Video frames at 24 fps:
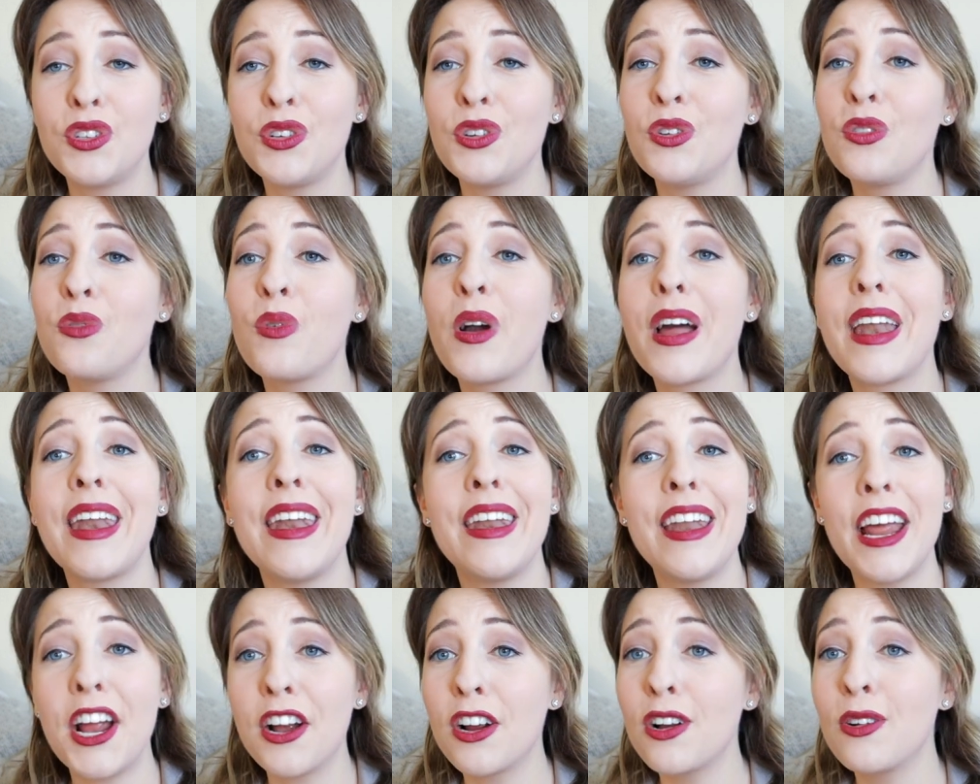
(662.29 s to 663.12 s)
to
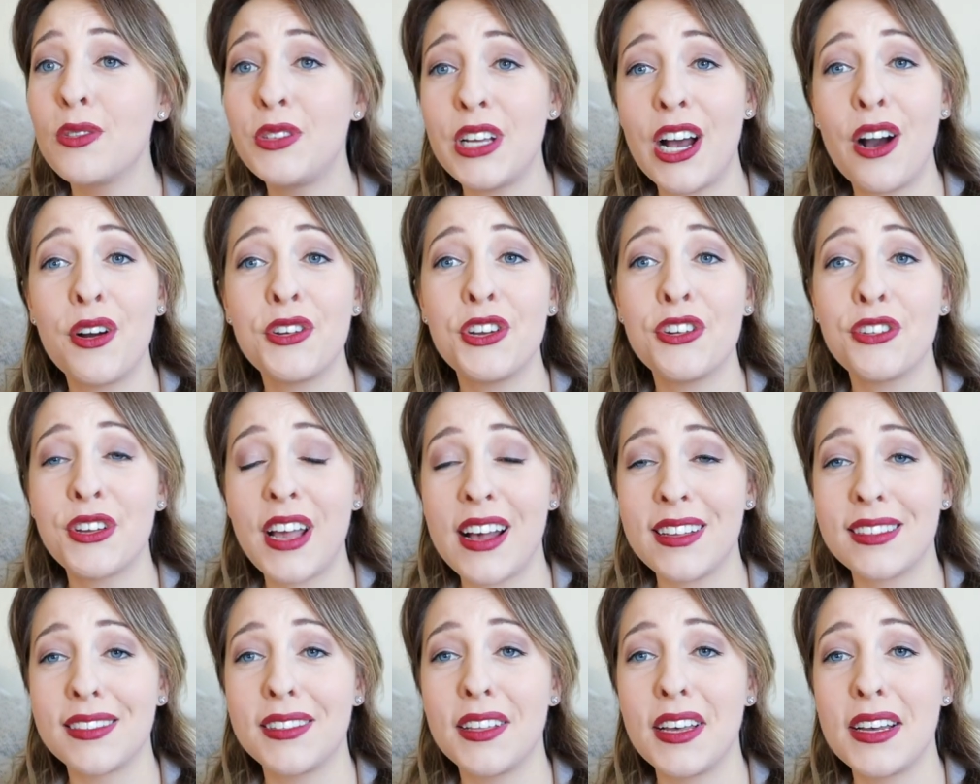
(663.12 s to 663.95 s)
narrow down your
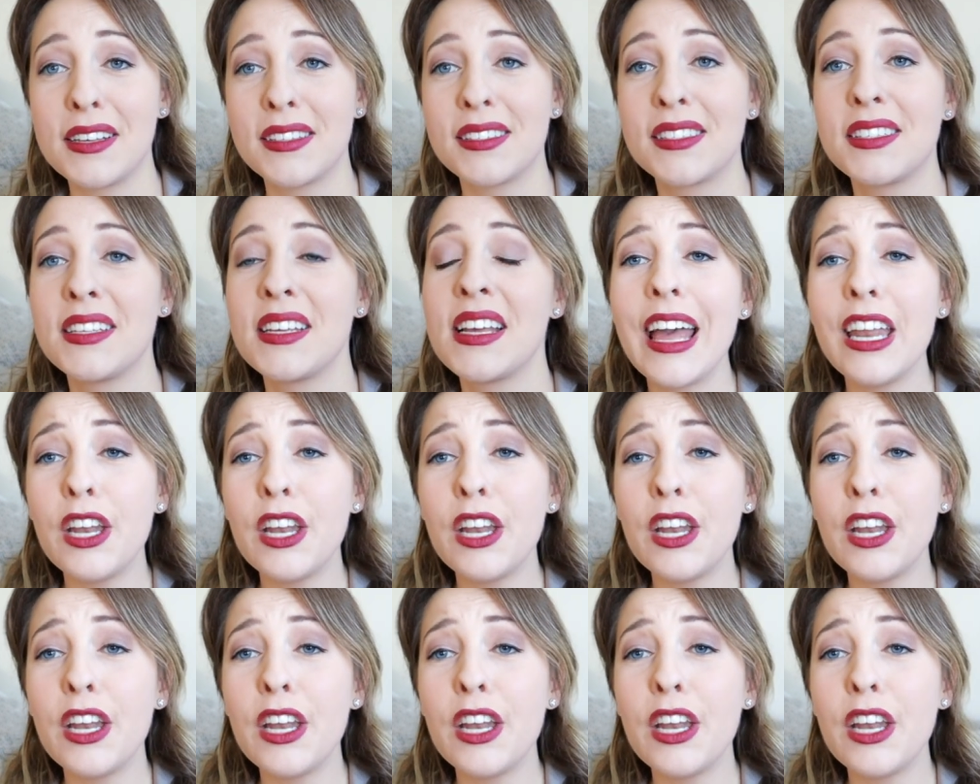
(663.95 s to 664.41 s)
guest list.